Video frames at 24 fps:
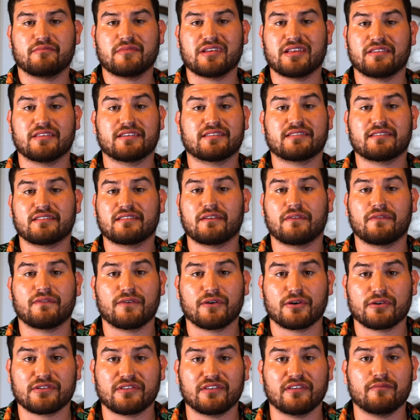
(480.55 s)
me, this is the
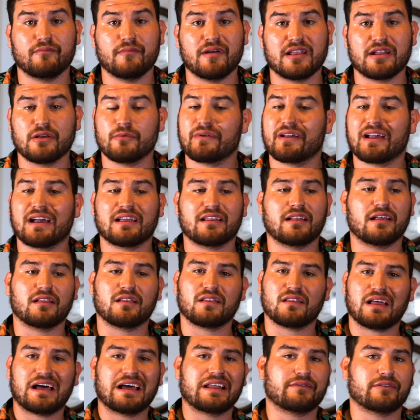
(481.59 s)
first of many. We got a
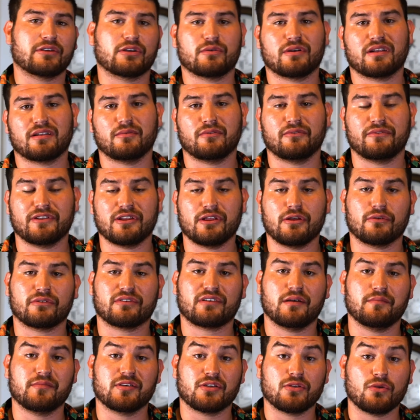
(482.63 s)
lot of incredible videos
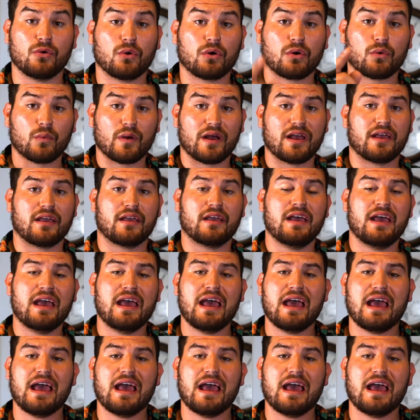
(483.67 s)
coming your way.